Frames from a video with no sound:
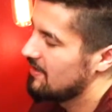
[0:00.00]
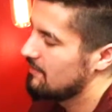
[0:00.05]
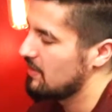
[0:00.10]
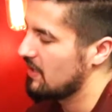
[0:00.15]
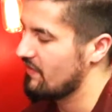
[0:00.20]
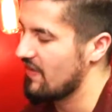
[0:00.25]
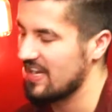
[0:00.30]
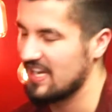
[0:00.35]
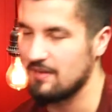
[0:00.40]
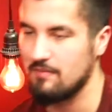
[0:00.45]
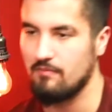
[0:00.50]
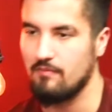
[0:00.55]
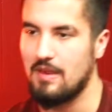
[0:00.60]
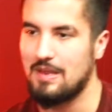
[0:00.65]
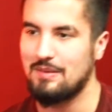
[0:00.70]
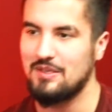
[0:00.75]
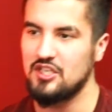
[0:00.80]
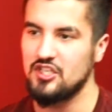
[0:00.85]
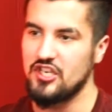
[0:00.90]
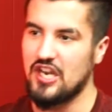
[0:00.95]
But if I can
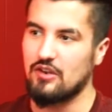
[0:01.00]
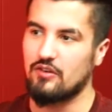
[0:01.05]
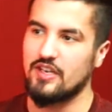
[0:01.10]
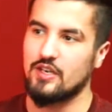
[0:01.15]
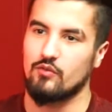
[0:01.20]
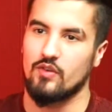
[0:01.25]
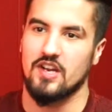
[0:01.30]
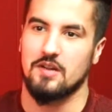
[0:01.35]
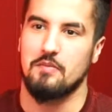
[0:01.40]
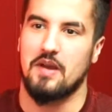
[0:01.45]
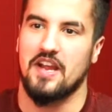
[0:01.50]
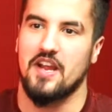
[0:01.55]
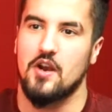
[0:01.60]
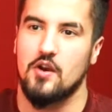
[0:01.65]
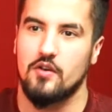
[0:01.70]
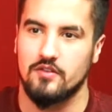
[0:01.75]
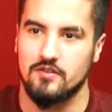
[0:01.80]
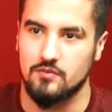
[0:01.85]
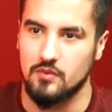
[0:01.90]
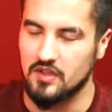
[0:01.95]
maybe jerry-rig my
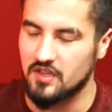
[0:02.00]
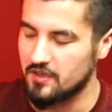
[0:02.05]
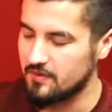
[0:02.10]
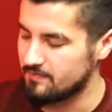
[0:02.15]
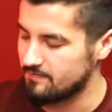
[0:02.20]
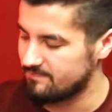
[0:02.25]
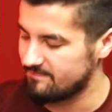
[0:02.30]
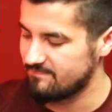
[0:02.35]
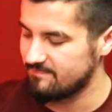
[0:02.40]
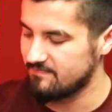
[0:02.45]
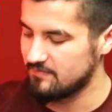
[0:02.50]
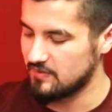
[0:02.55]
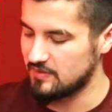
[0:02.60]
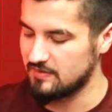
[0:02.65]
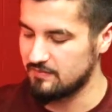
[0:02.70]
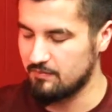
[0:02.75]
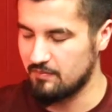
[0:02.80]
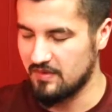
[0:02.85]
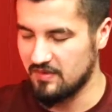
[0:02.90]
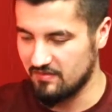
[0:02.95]
own with a
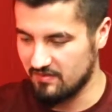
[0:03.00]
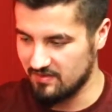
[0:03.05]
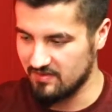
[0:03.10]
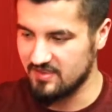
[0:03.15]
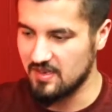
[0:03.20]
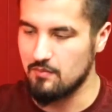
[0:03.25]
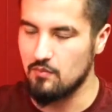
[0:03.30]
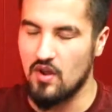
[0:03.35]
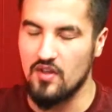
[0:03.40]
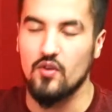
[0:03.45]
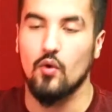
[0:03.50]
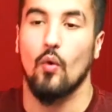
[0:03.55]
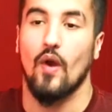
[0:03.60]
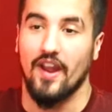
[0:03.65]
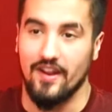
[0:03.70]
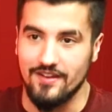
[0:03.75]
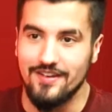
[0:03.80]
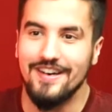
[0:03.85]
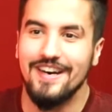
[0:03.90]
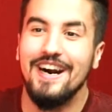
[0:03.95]
with, with some other
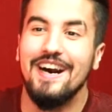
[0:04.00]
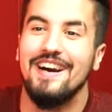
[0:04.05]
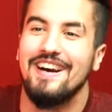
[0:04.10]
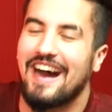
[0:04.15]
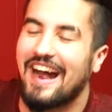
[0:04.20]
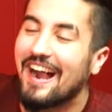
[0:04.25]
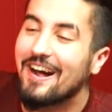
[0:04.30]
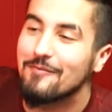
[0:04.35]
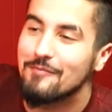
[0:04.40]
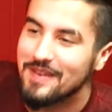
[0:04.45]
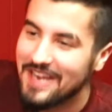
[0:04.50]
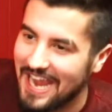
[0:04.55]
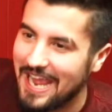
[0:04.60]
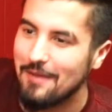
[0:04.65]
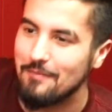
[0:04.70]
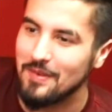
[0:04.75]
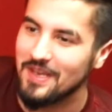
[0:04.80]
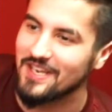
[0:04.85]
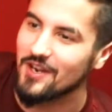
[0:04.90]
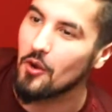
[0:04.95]
way, I'll be
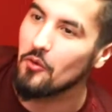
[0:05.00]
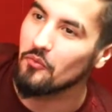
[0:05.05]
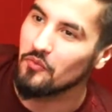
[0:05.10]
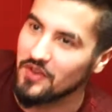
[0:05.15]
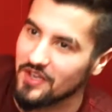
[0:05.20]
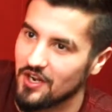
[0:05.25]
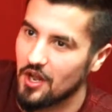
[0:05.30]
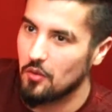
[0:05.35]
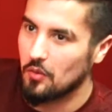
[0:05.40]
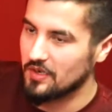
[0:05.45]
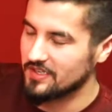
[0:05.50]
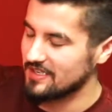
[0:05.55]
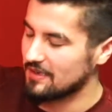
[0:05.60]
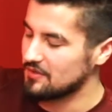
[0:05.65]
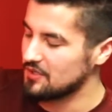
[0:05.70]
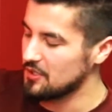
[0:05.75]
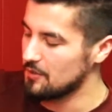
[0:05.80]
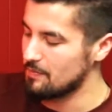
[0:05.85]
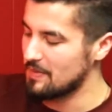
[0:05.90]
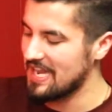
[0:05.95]
happy and hopefully it all works
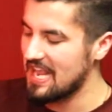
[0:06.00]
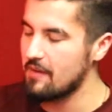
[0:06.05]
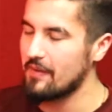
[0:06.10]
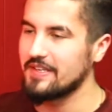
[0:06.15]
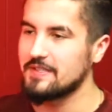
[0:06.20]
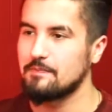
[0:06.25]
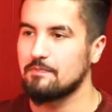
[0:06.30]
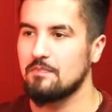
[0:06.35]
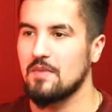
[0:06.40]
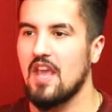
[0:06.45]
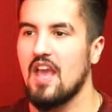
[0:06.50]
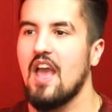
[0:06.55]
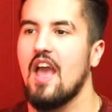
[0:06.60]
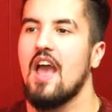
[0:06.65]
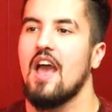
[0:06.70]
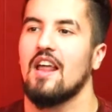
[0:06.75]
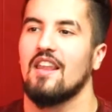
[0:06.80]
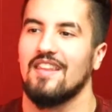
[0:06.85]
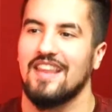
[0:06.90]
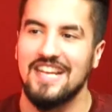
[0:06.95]
out too. But anyways.
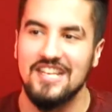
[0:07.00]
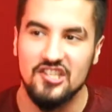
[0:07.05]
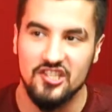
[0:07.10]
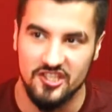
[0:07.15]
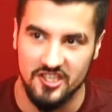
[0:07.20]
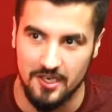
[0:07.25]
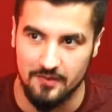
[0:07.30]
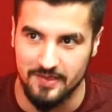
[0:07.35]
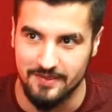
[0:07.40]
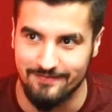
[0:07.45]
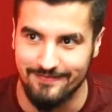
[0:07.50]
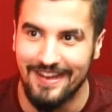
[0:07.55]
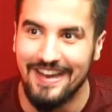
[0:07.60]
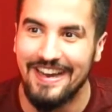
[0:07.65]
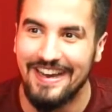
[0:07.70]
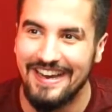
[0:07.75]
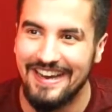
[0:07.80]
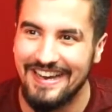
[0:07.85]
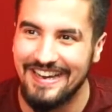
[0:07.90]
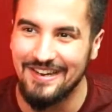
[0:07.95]
Ladies and gentlemen,
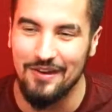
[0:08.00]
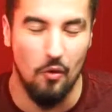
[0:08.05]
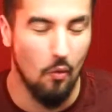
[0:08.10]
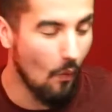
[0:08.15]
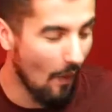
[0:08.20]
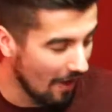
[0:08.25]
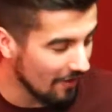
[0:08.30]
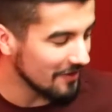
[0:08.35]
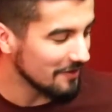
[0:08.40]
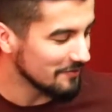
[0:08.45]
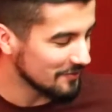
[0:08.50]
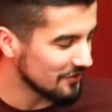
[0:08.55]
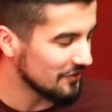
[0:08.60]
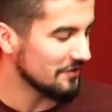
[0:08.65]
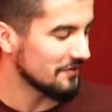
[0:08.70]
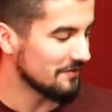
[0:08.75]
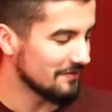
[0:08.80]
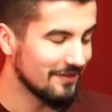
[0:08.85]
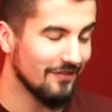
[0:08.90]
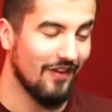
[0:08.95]
welcome to
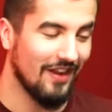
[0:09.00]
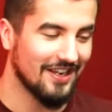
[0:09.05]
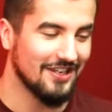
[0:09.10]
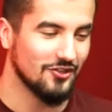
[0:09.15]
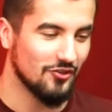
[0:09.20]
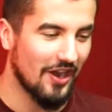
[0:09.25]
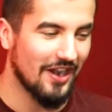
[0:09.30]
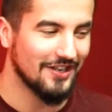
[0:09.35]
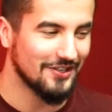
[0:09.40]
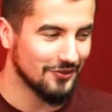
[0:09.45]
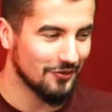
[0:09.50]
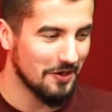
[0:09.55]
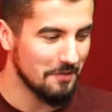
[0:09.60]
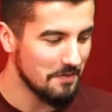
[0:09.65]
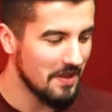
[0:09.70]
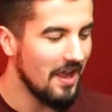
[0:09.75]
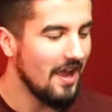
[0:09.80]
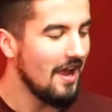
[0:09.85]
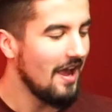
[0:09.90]
the, the fucking Try Not to Grin.